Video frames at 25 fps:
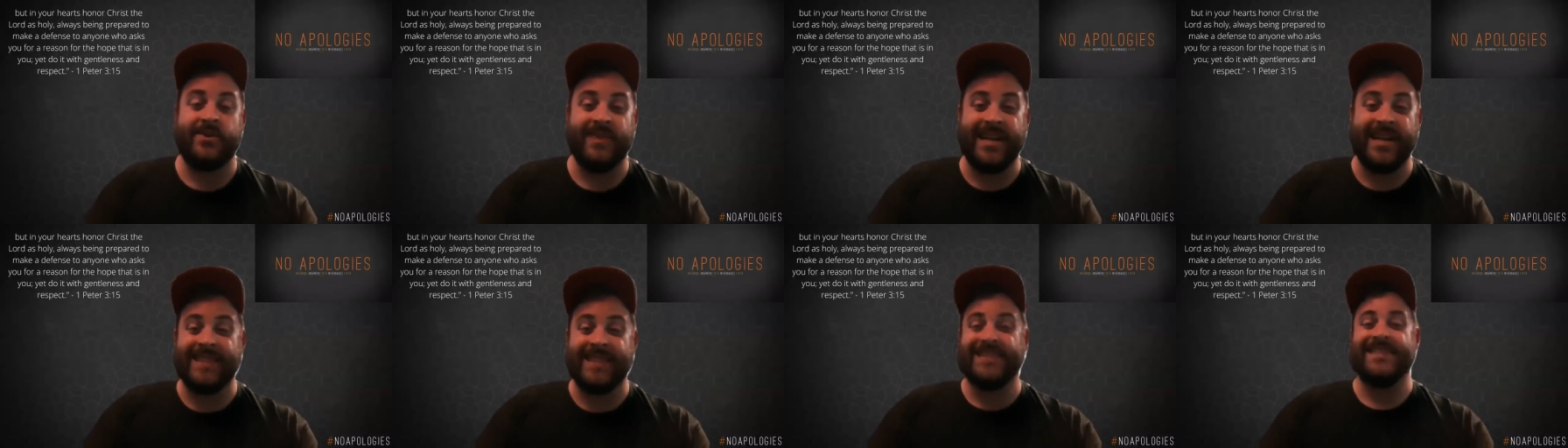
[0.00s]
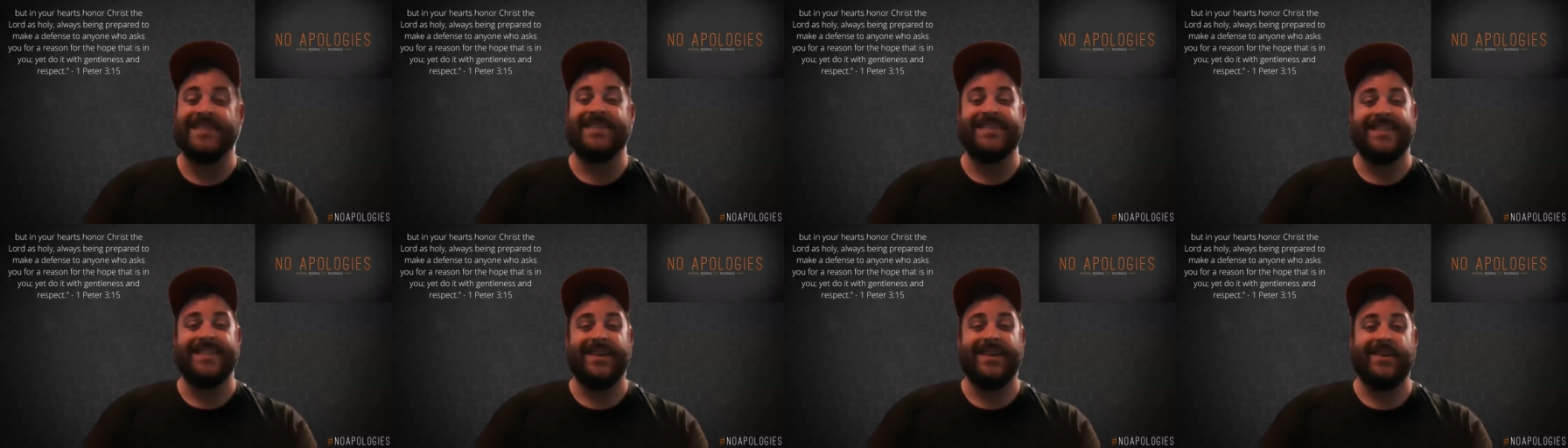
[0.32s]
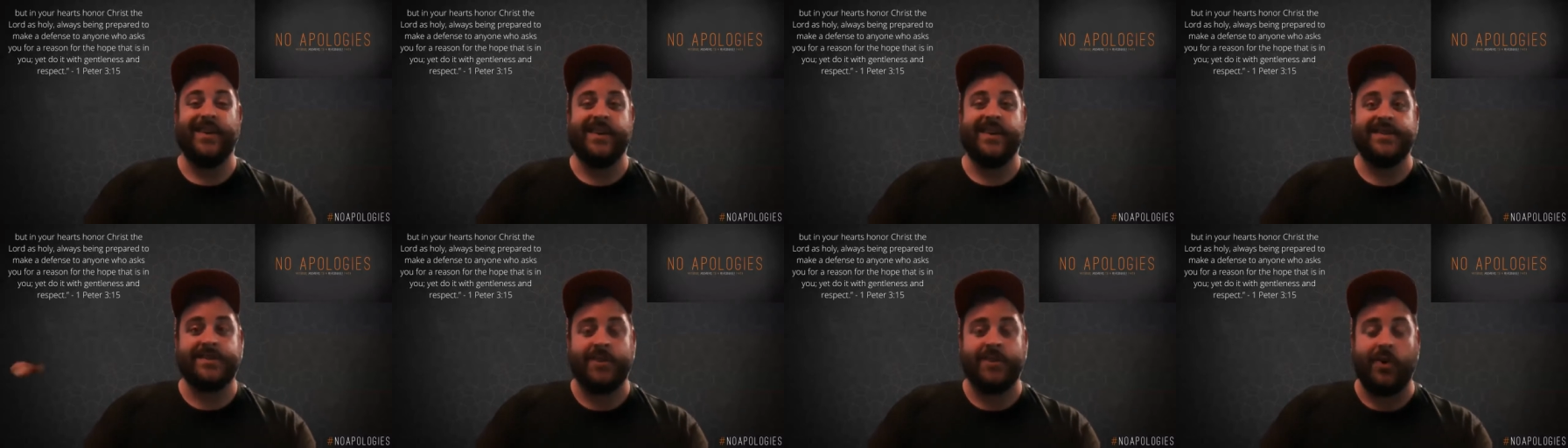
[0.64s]
lesson
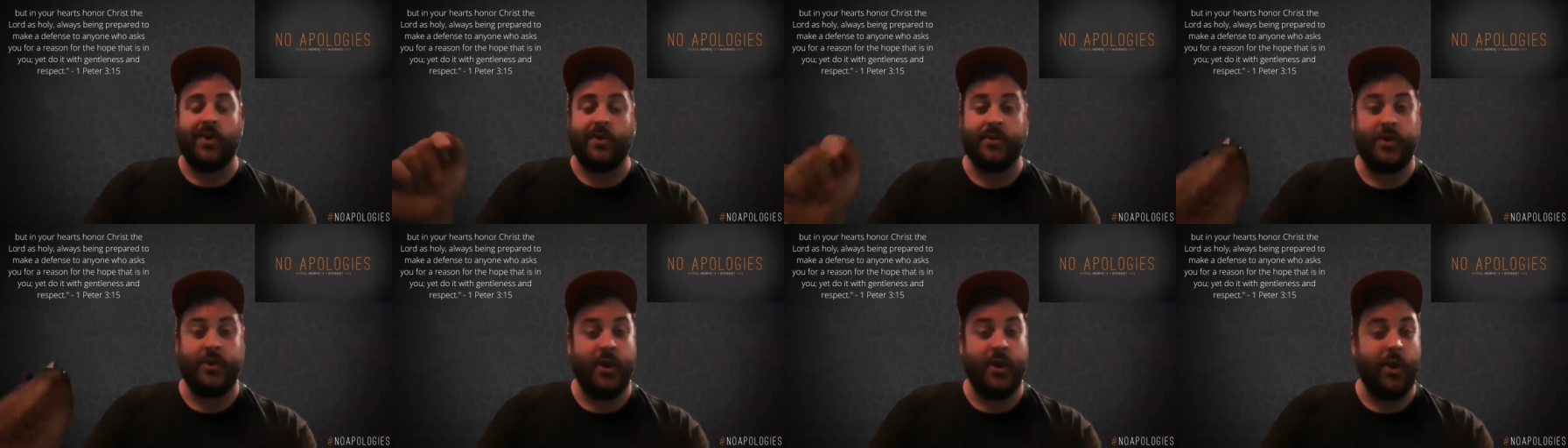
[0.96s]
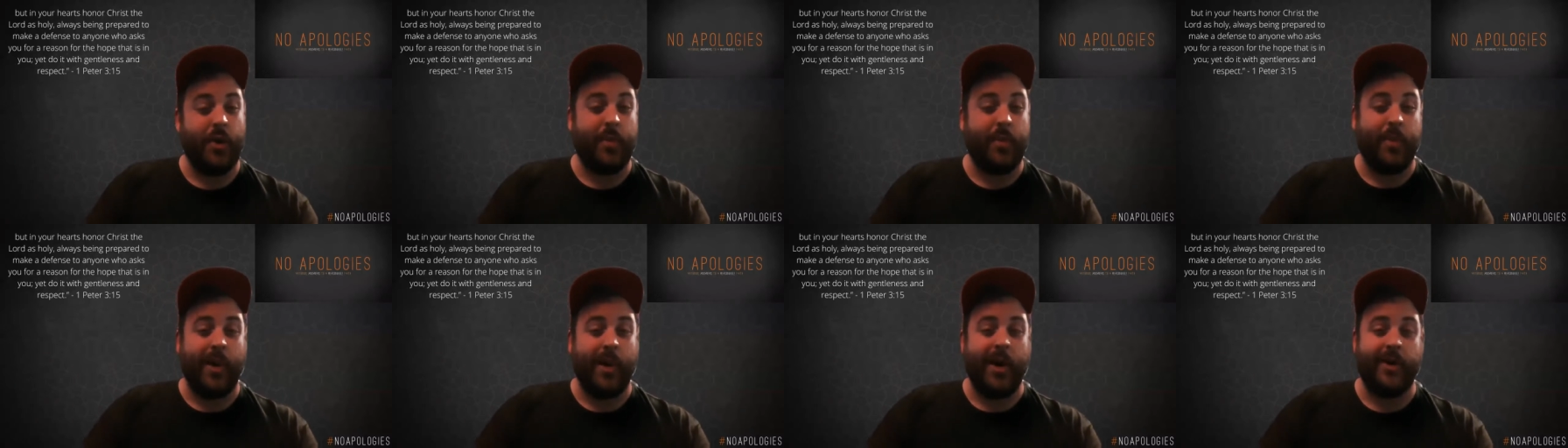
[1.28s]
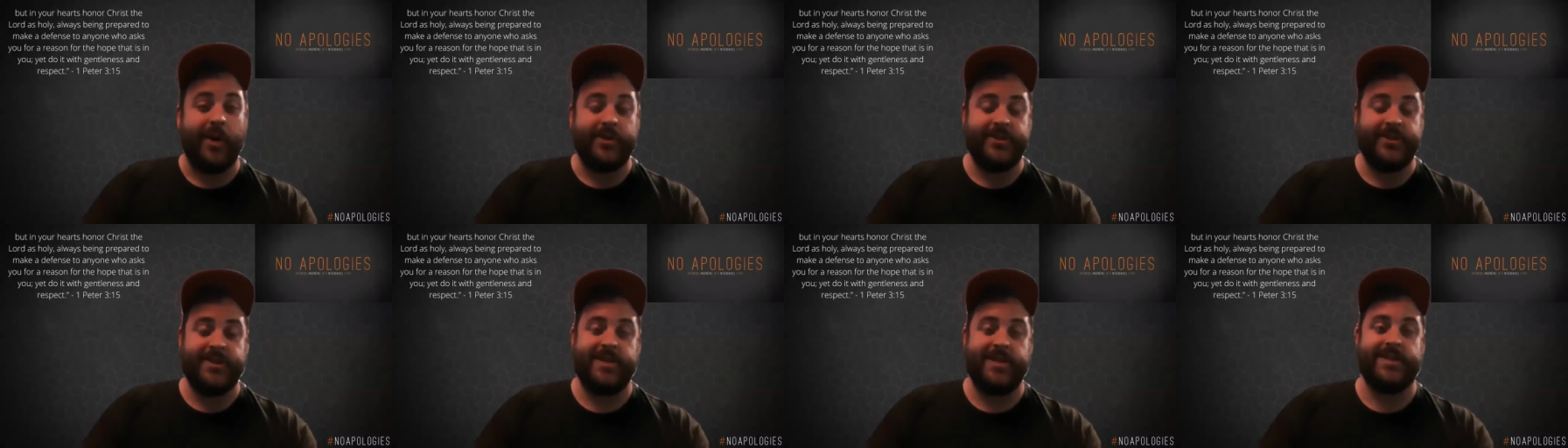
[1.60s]
series called No
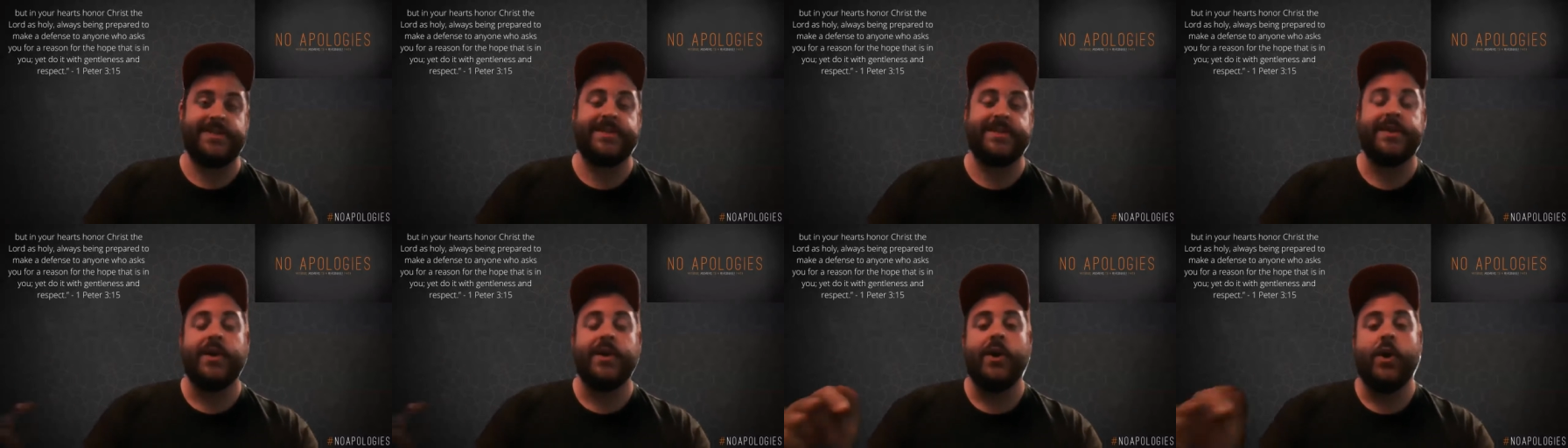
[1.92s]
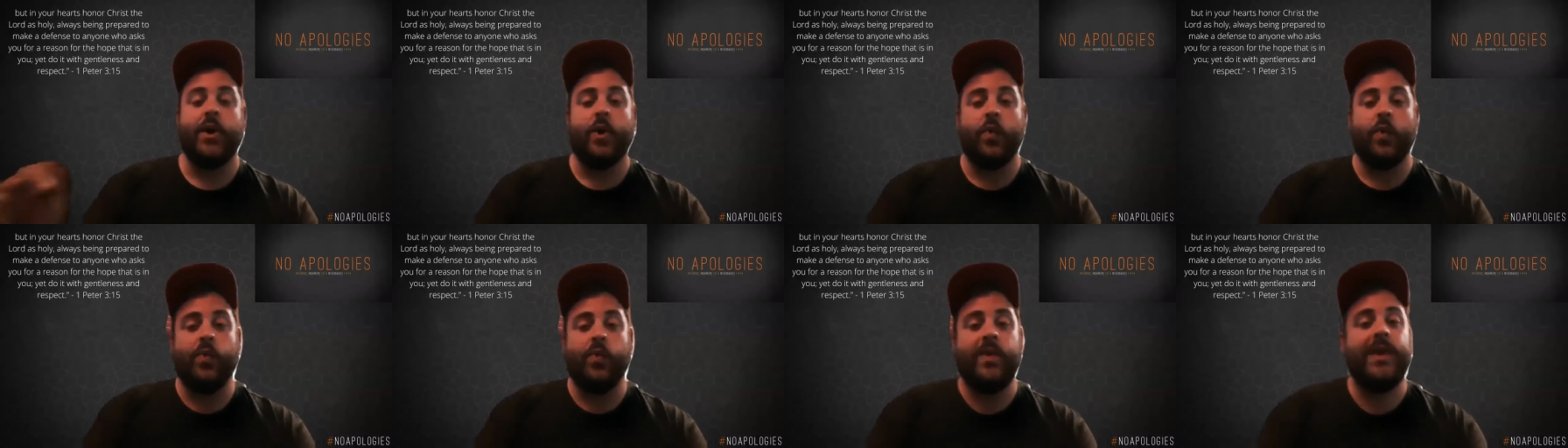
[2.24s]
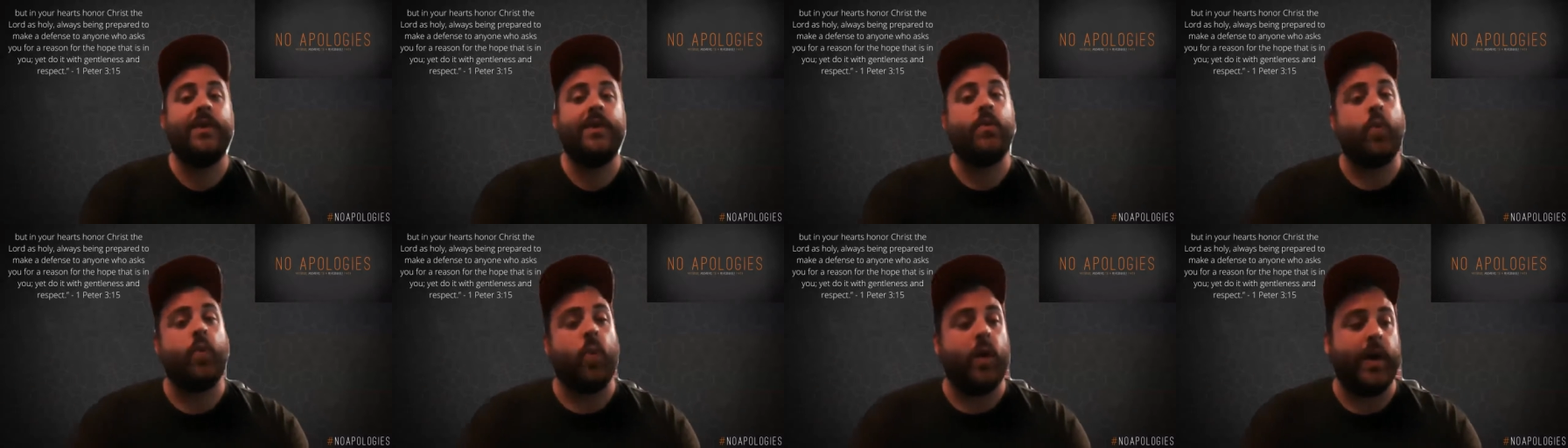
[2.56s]
Apologies
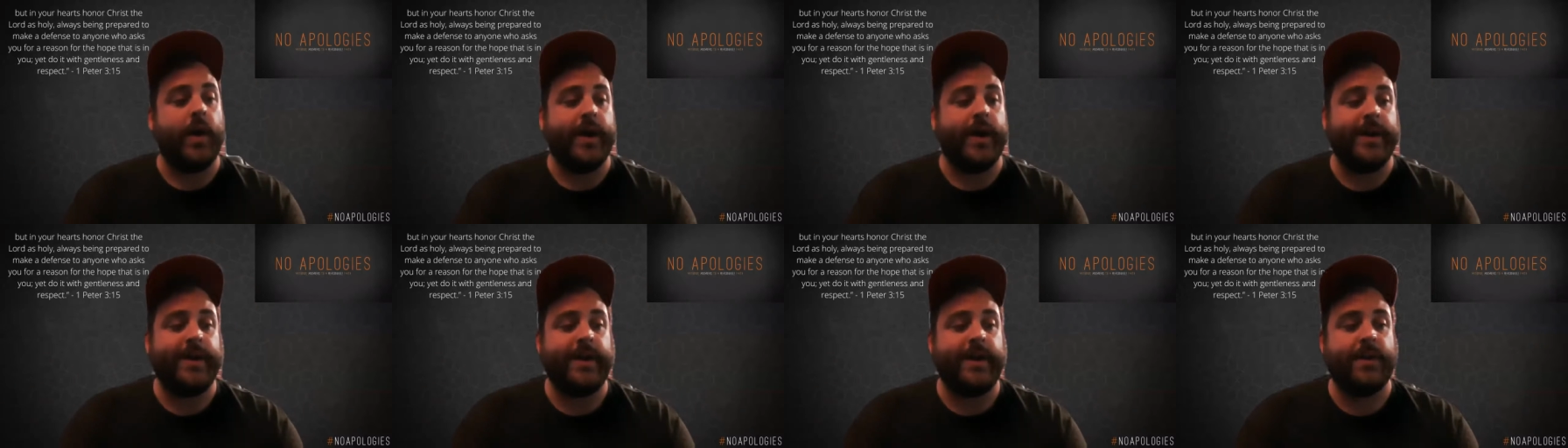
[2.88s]
week one.